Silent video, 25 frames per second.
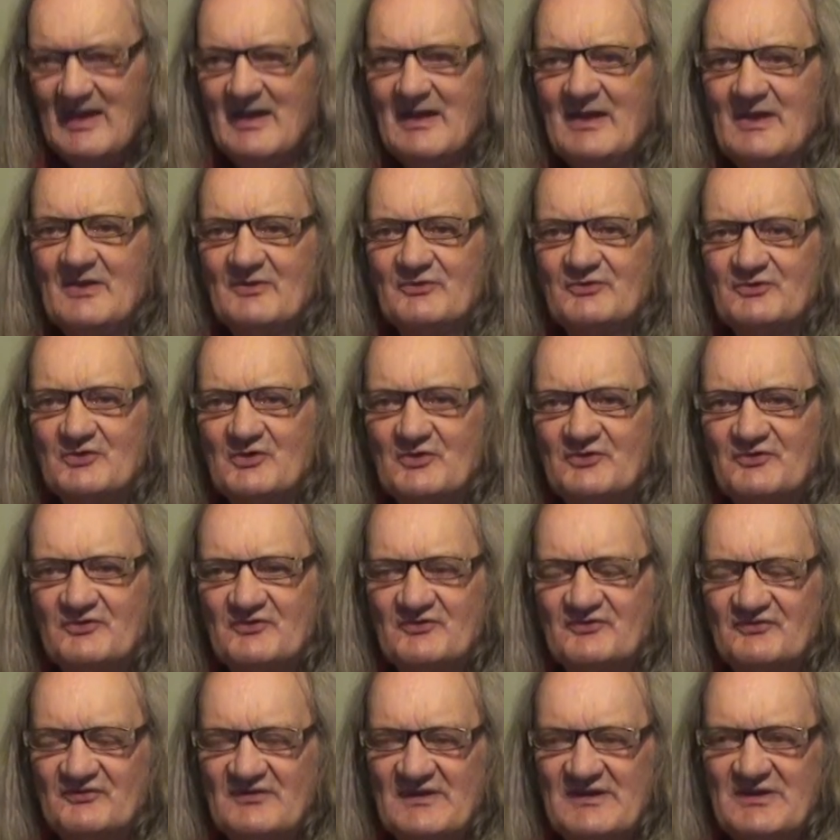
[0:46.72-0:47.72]
It's good to
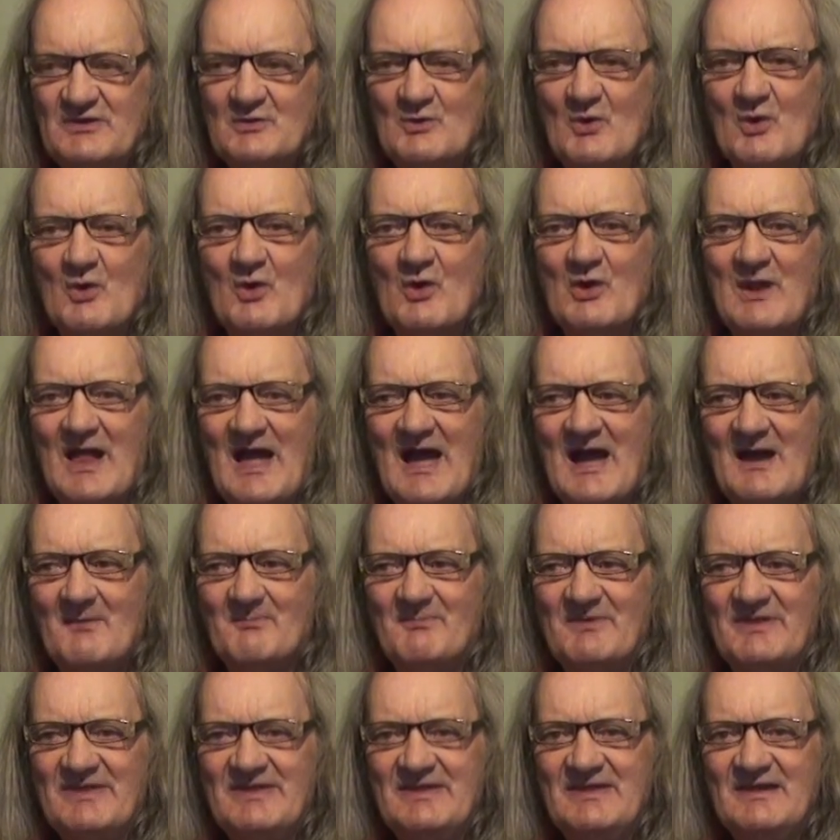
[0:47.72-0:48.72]
see you all
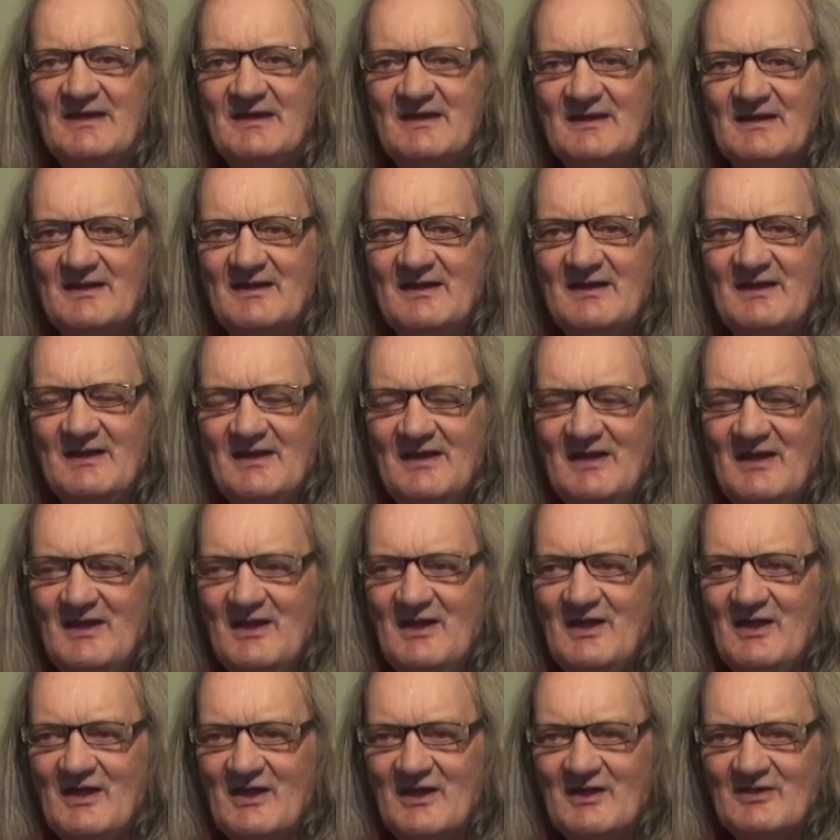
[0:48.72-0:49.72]
happy
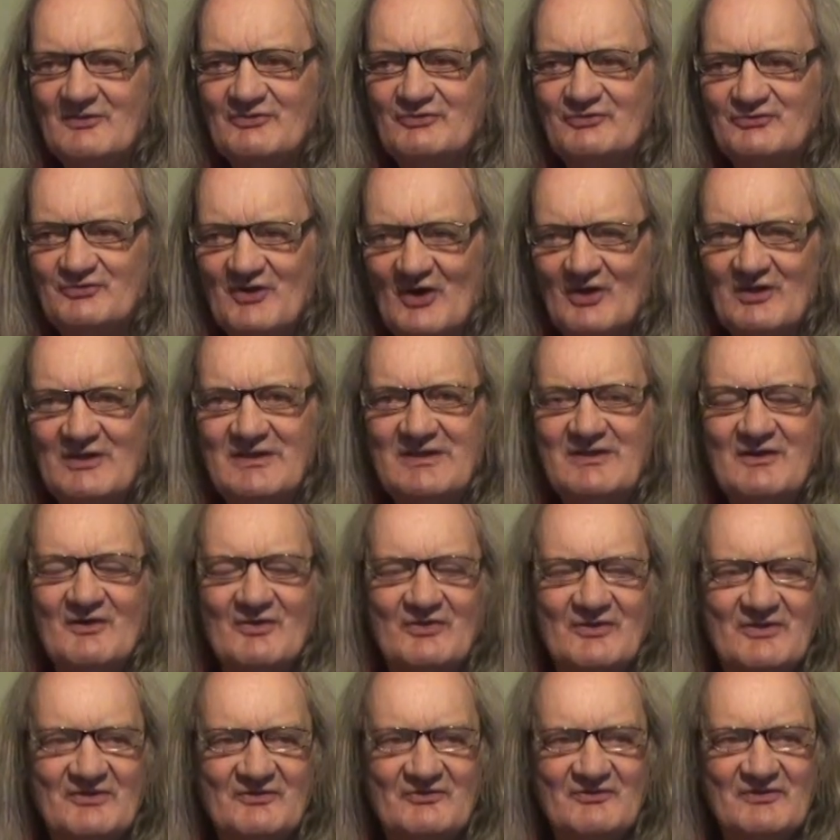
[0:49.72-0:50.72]
and jolly
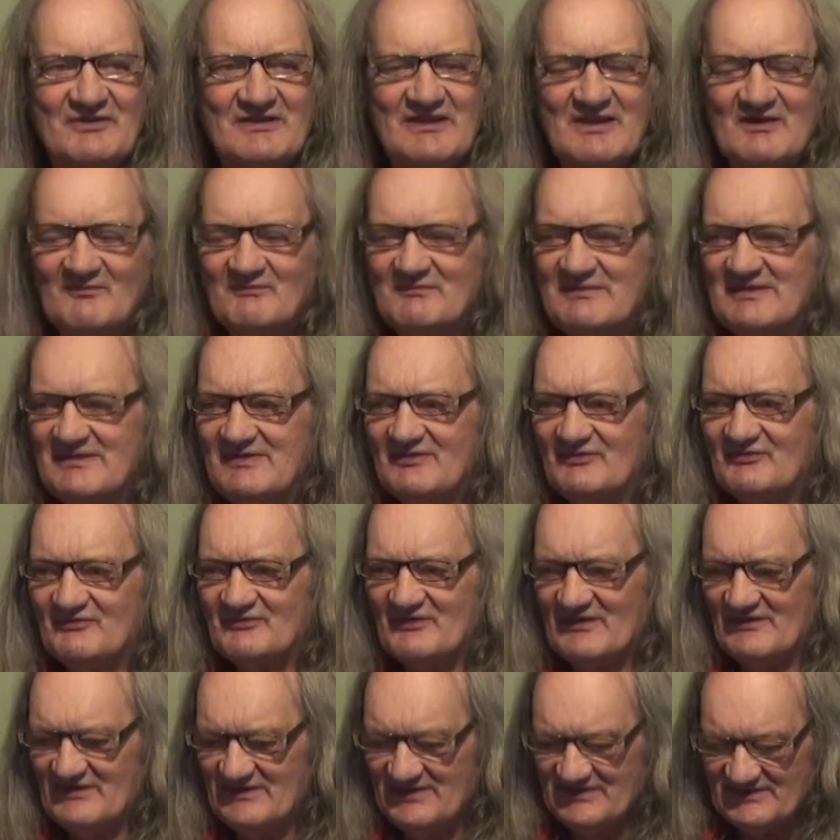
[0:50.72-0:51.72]
on this lovely
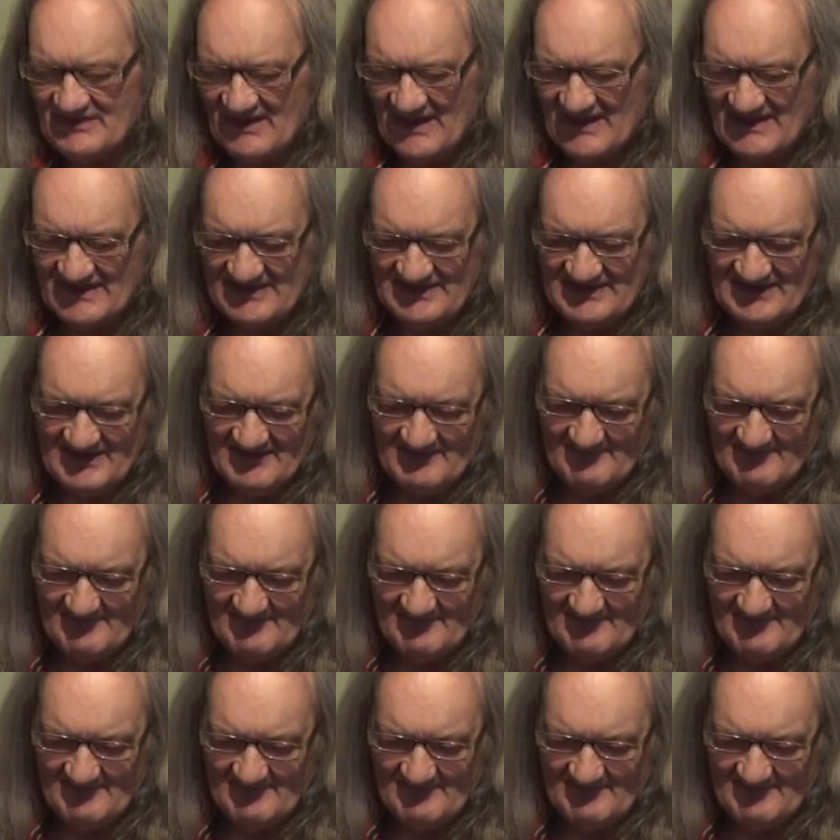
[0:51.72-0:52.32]
sunny day.